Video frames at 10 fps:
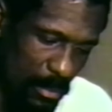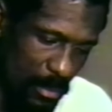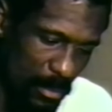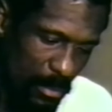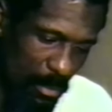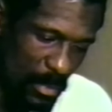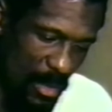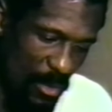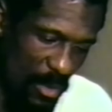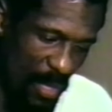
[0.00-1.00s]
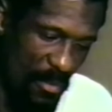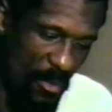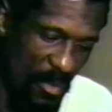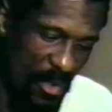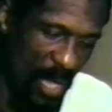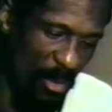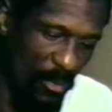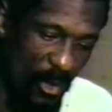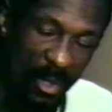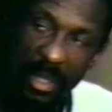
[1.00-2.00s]
floor? We've done it
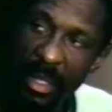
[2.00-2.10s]
before.